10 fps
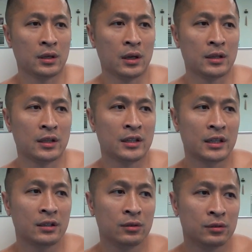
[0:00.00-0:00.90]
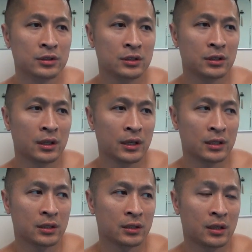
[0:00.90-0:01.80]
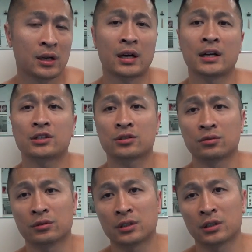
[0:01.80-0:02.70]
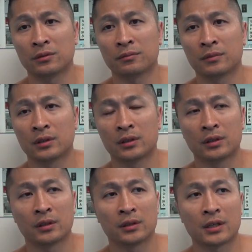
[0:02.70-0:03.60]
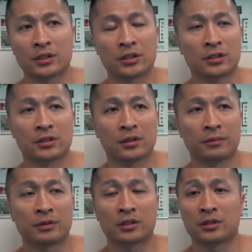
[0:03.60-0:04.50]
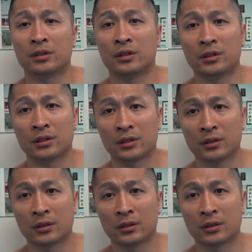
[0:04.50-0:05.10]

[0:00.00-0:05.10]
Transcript: and then they lose to like a high school team. That's just absurd